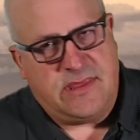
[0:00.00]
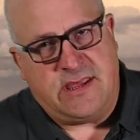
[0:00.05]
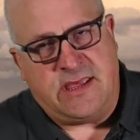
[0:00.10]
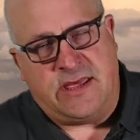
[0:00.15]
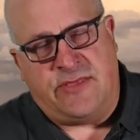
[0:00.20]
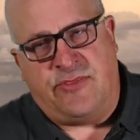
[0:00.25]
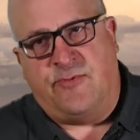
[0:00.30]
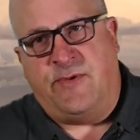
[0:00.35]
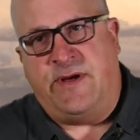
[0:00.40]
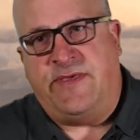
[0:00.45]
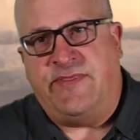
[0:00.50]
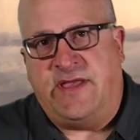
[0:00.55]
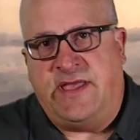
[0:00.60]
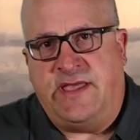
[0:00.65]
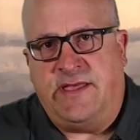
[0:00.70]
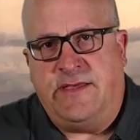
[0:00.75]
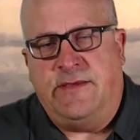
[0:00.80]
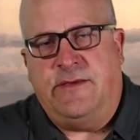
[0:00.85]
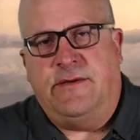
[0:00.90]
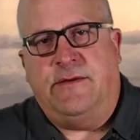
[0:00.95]
and the way
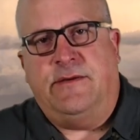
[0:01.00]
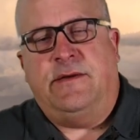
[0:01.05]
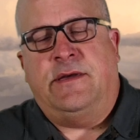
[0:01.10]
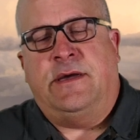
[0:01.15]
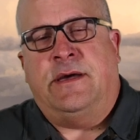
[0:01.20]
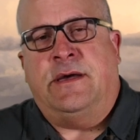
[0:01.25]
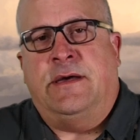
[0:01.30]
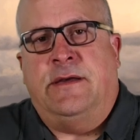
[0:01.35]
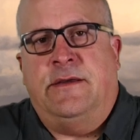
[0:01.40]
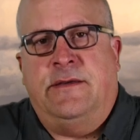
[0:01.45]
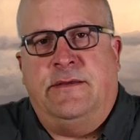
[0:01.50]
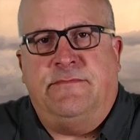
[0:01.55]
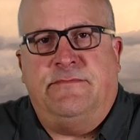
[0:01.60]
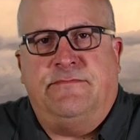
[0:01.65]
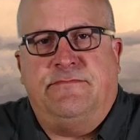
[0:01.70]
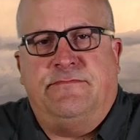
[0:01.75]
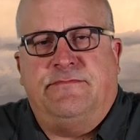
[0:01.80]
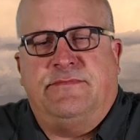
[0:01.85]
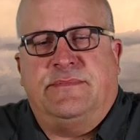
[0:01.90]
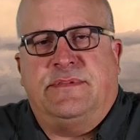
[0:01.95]
they uh,
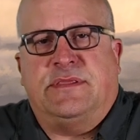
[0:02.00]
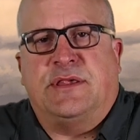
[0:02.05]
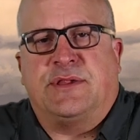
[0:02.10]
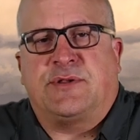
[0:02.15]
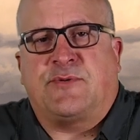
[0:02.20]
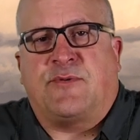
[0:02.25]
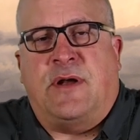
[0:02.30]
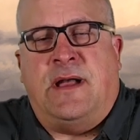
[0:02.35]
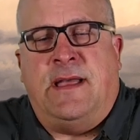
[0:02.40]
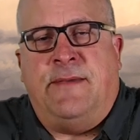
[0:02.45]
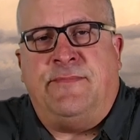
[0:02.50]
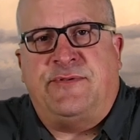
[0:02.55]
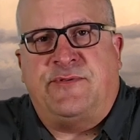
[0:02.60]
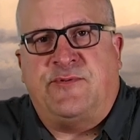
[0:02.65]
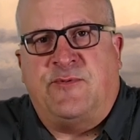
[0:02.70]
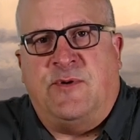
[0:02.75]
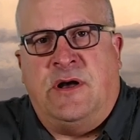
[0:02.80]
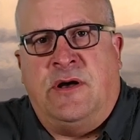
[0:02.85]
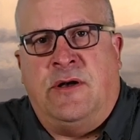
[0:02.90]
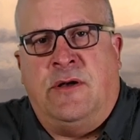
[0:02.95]
describe
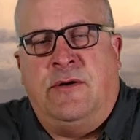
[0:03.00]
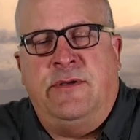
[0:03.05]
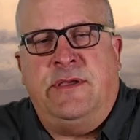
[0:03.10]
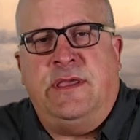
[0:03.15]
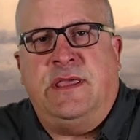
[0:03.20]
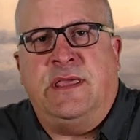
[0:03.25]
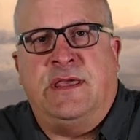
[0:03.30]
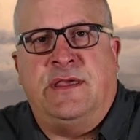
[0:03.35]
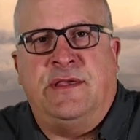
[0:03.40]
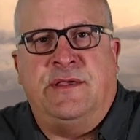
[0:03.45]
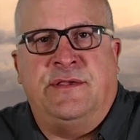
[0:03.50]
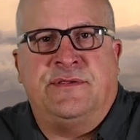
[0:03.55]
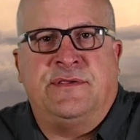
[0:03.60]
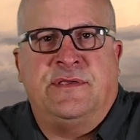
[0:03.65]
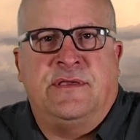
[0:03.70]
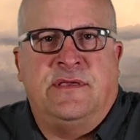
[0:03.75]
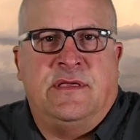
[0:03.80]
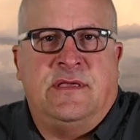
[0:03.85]
swell is